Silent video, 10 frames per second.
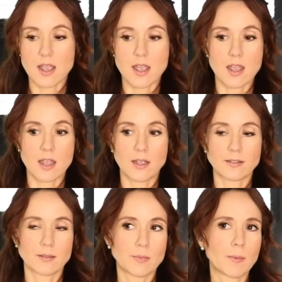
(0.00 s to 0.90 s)
a
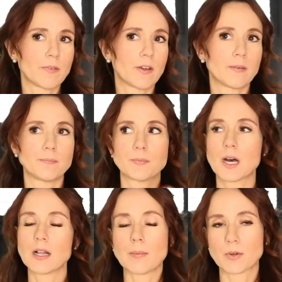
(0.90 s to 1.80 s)
some type of a
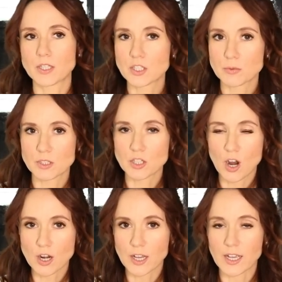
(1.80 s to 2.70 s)
collaboration with
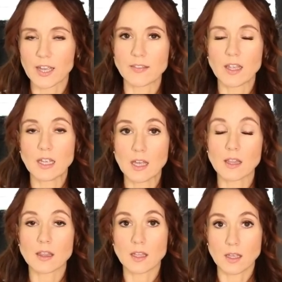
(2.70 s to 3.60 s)
Target, and they
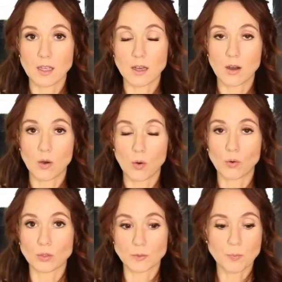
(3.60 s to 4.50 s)
get the
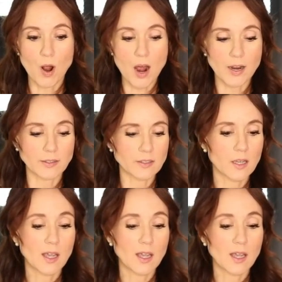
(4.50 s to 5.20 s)
old products.